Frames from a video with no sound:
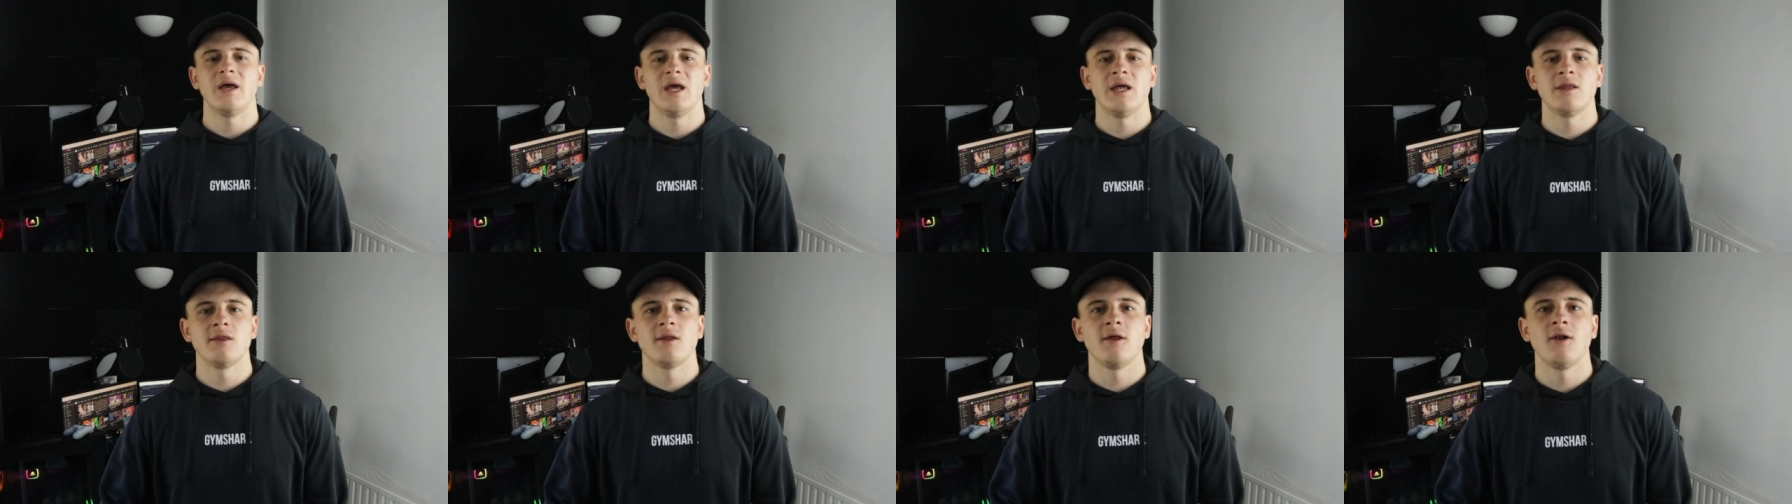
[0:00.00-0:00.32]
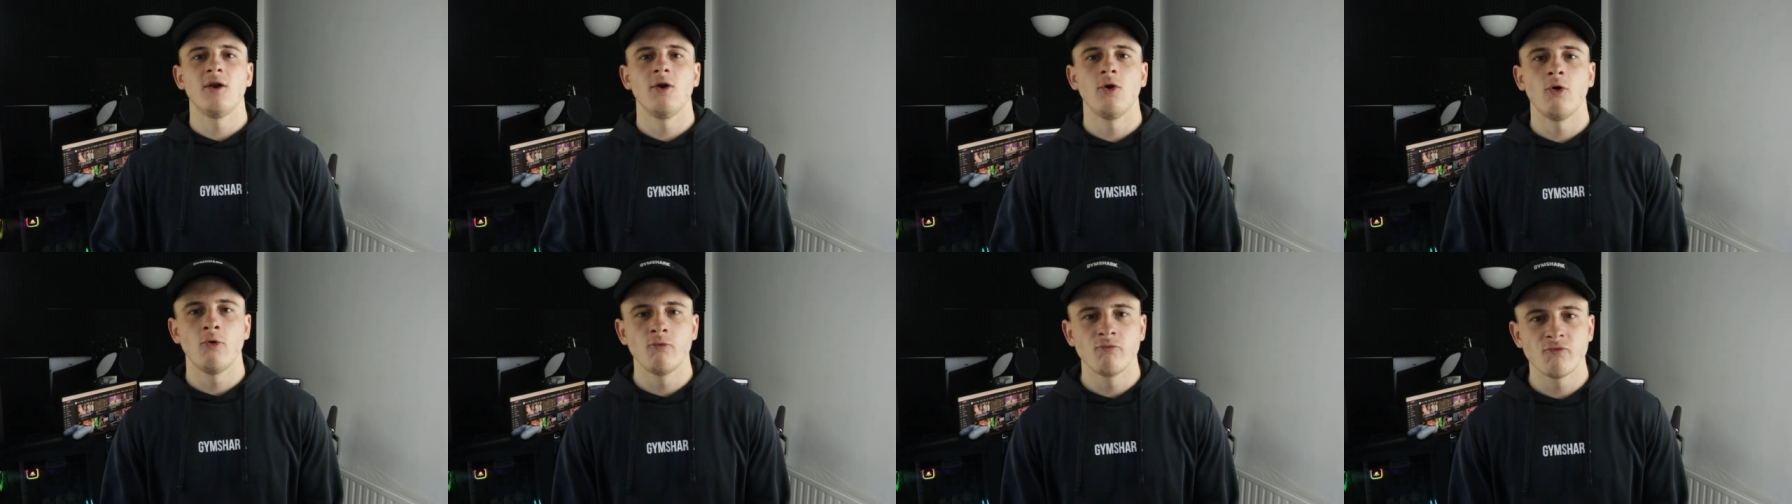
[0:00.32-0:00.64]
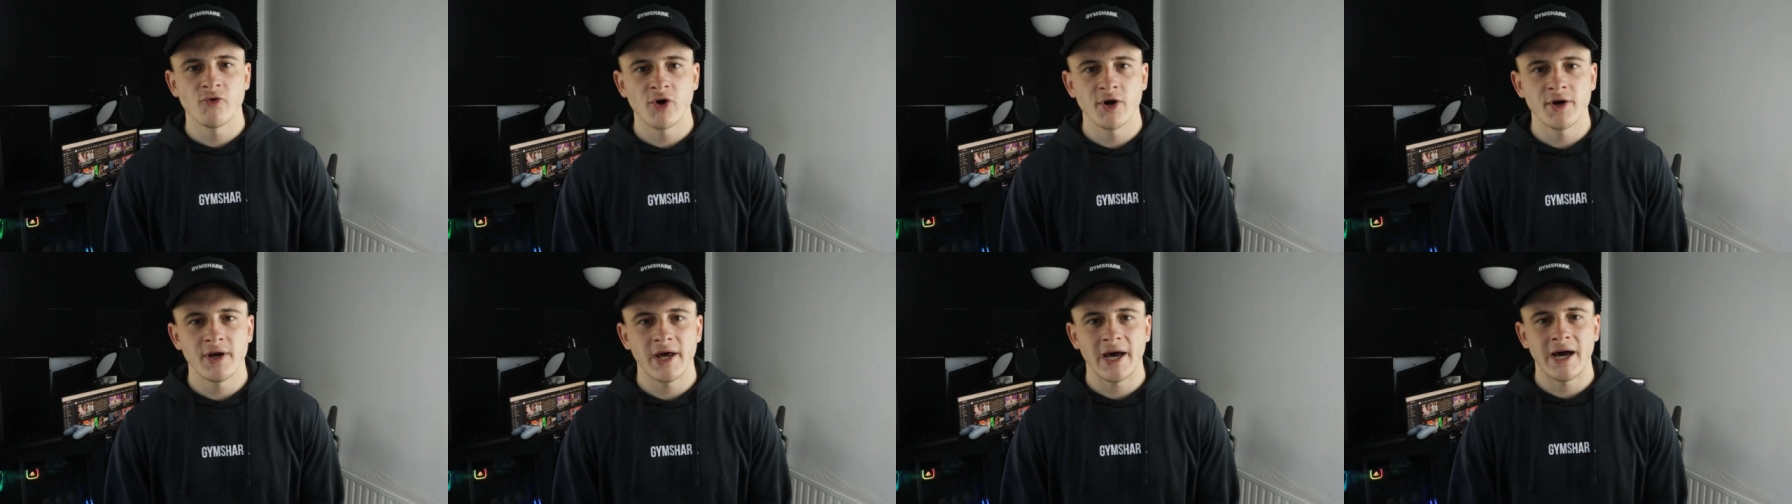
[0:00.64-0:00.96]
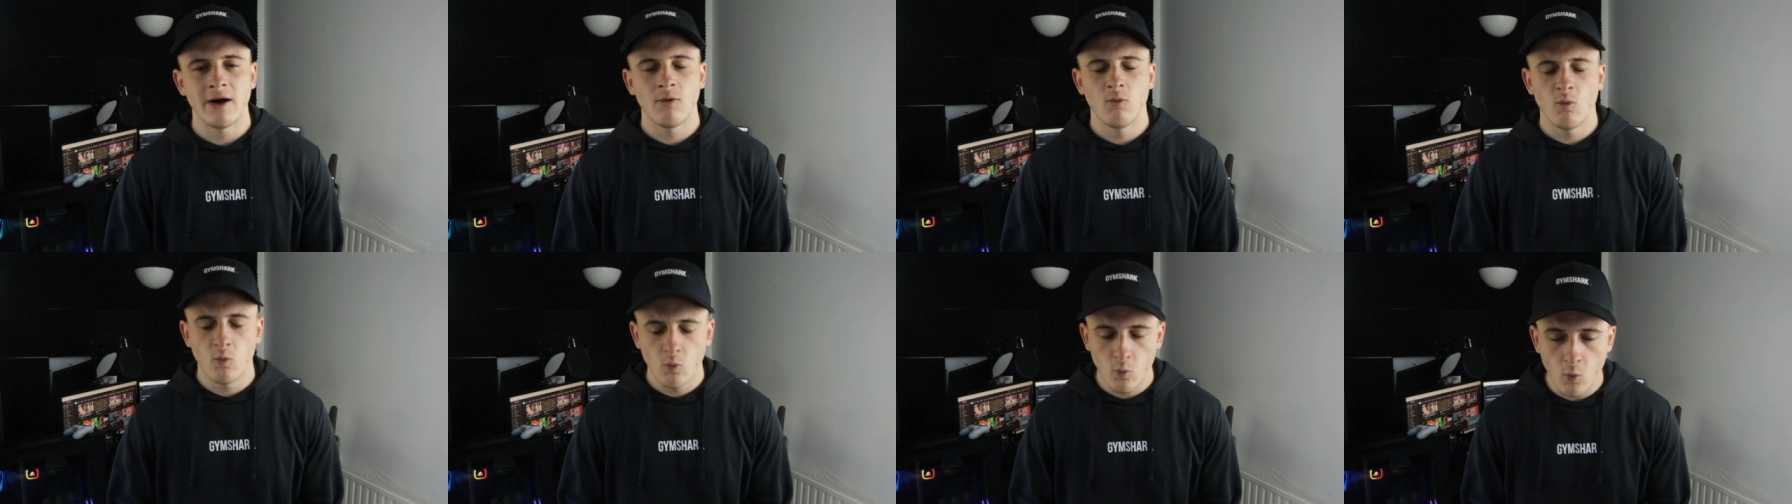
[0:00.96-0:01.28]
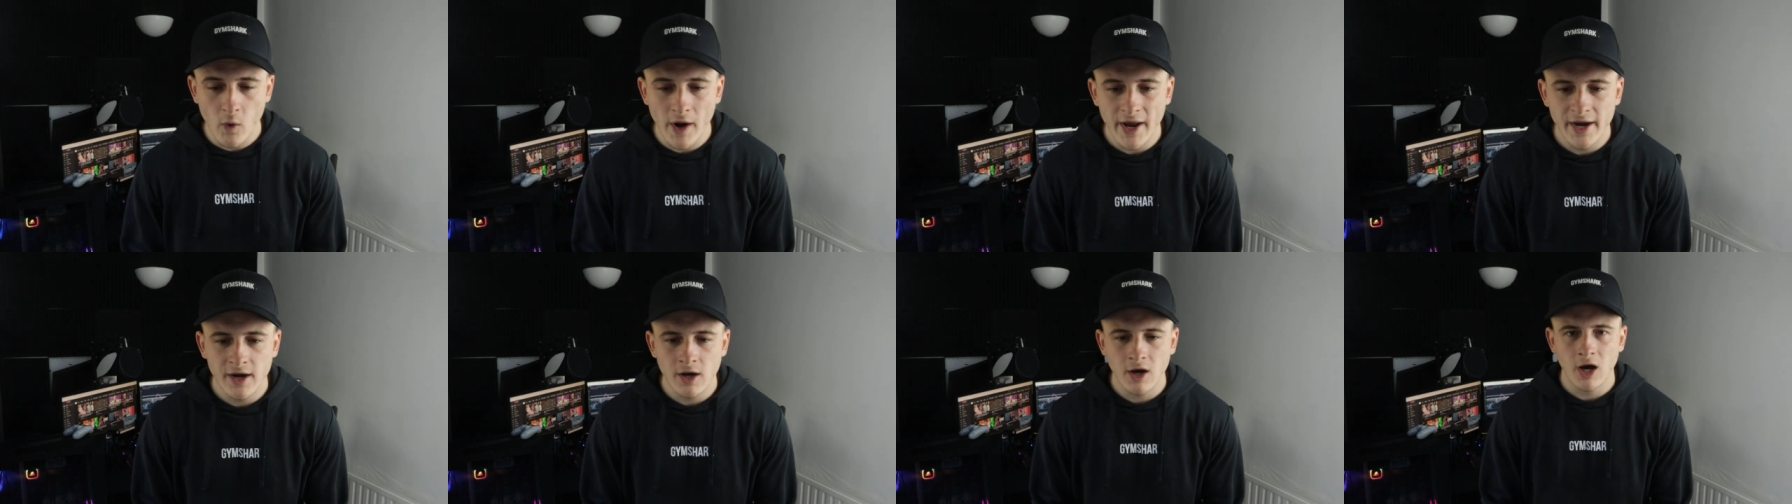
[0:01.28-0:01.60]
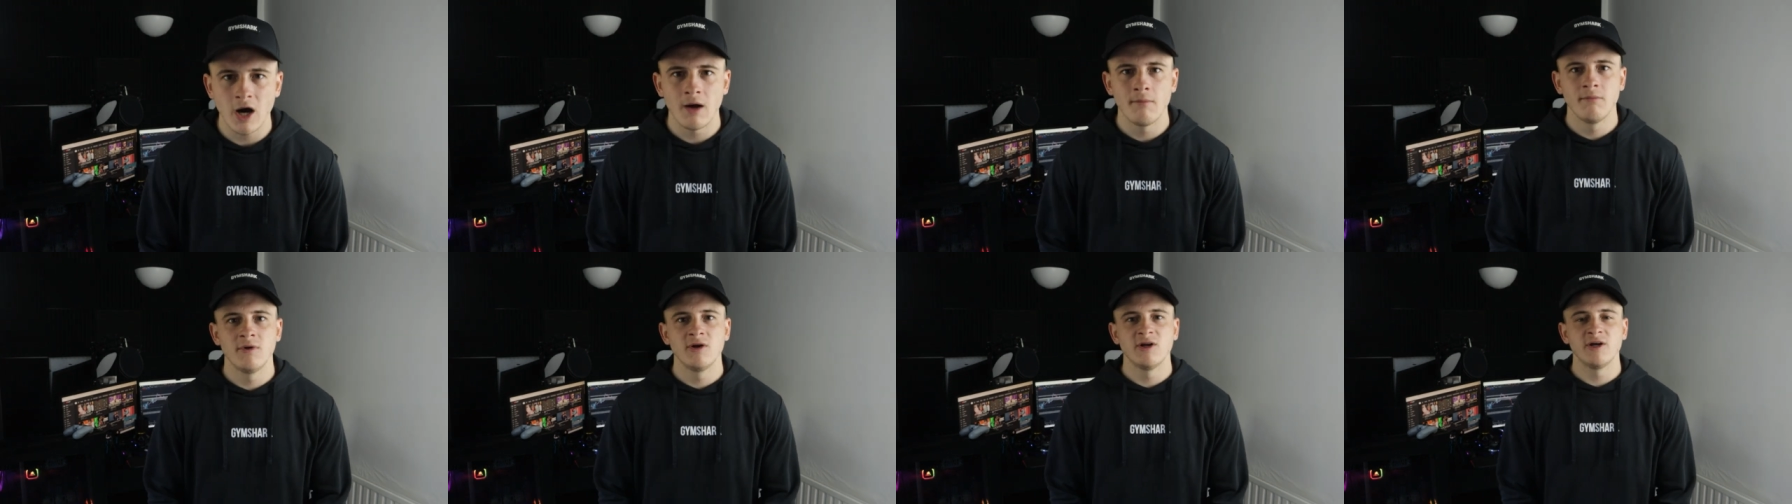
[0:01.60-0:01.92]
in the long run. And when
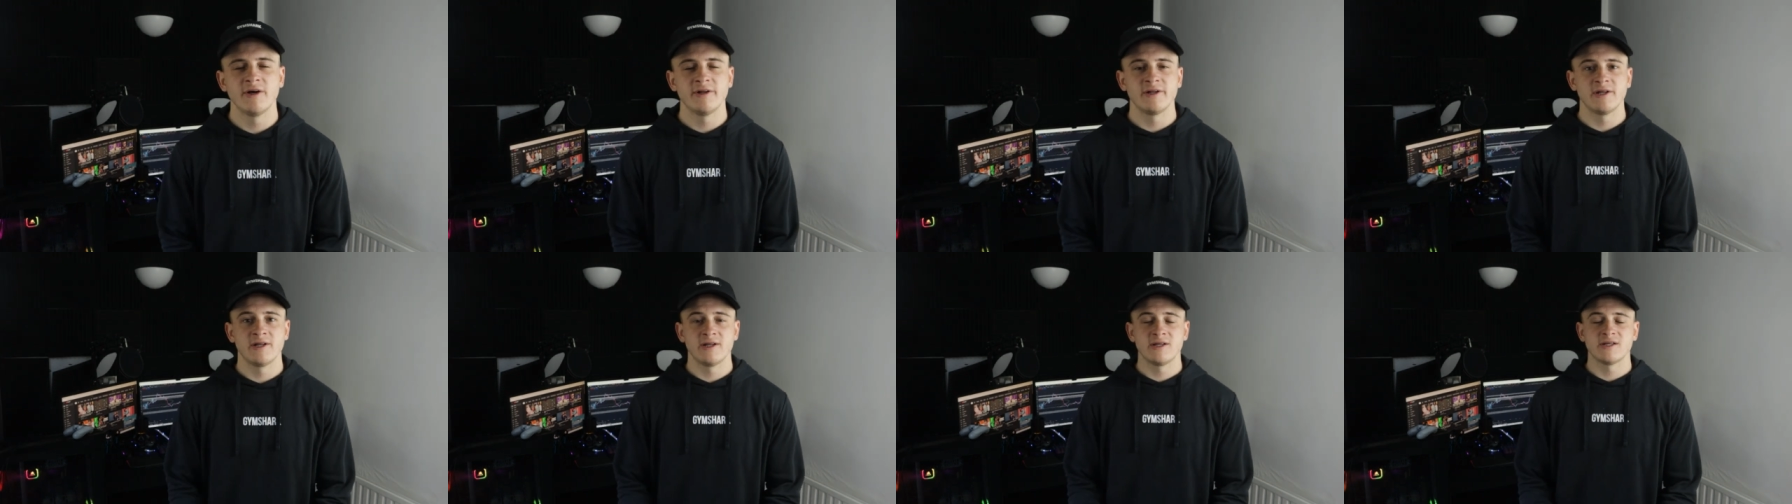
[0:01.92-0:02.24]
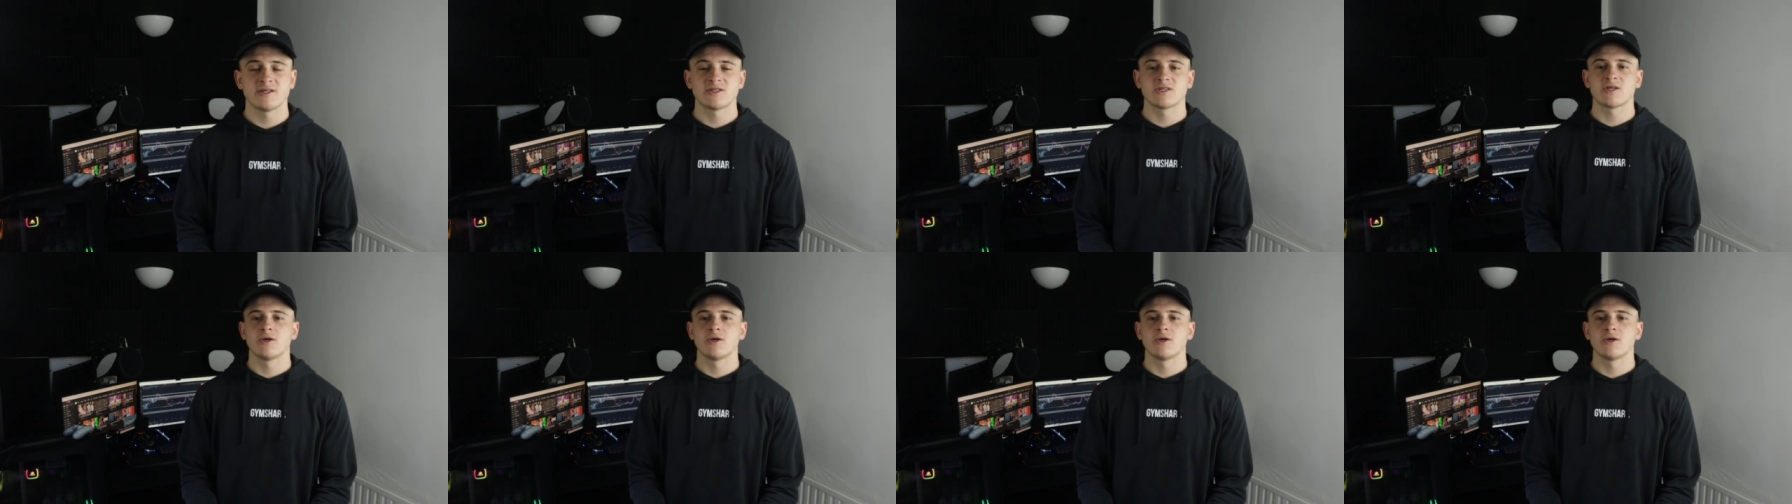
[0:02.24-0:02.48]
I'm learning this